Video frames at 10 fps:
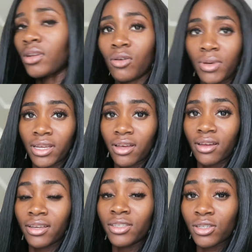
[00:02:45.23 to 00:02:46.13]
Oh my
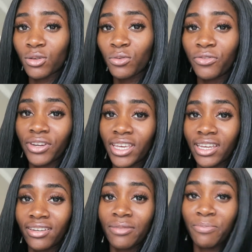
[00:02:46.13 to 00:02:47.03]
god, it's so
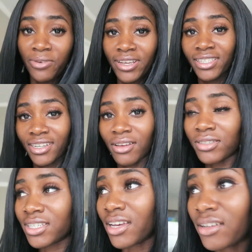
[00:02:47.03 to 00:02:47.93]
freaking depressing
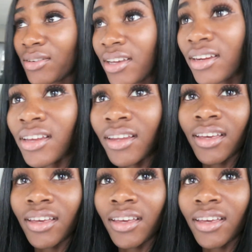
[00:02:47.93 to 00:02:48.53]
outside. Look at it.